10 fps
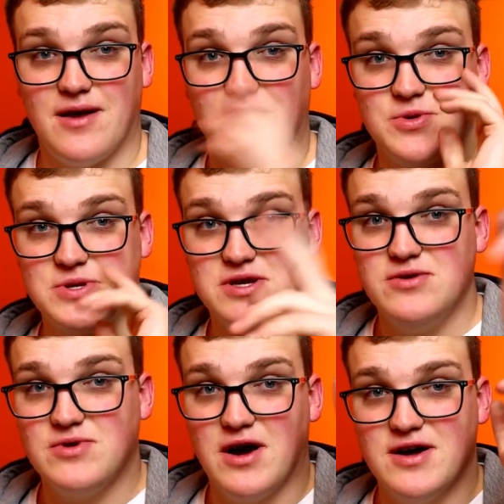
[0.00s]
I'll see
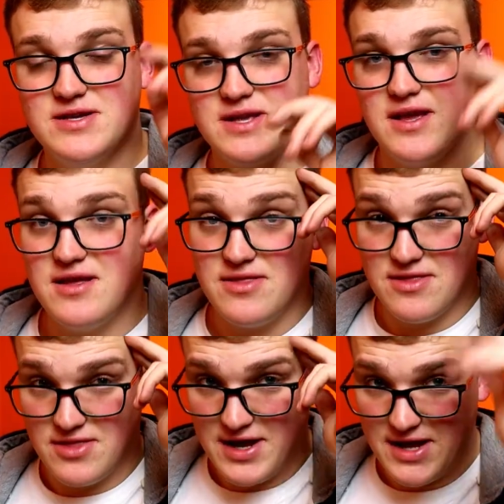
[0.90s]
you guys
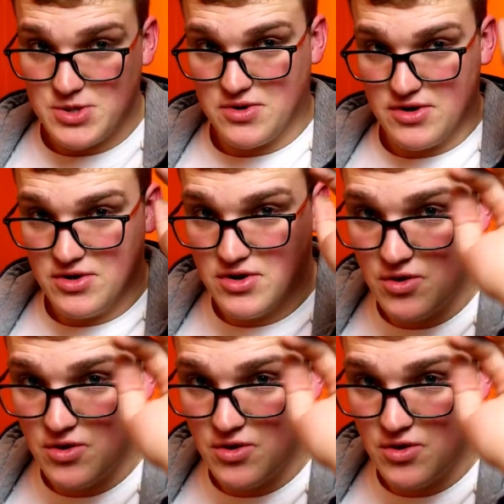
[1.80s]
in the next one.